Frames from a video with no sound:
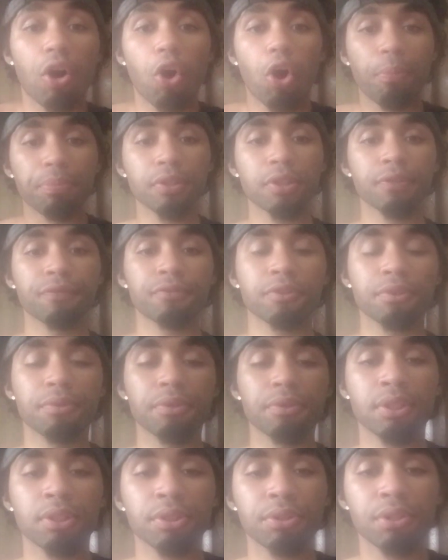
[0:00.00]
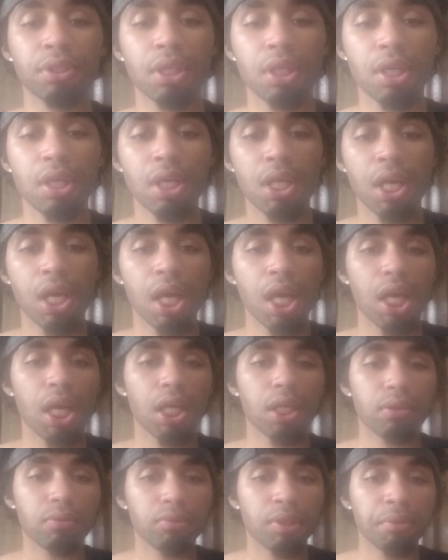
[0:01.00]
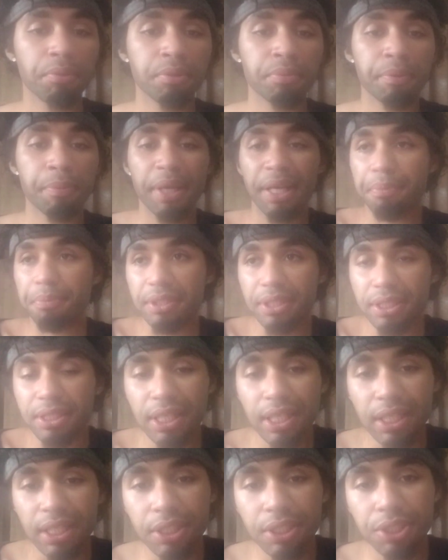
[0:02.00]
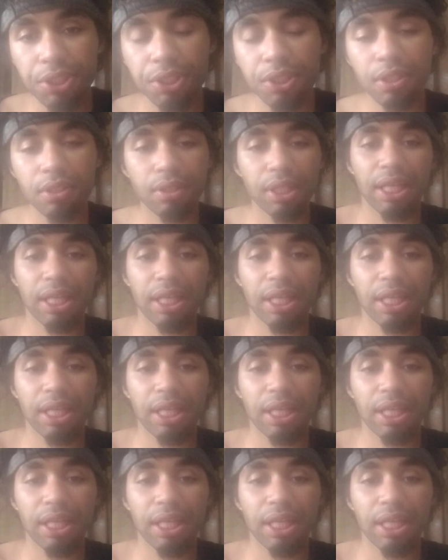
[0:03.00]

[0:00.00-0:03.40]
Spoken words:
all perfect because we wouldn't be making mistakes.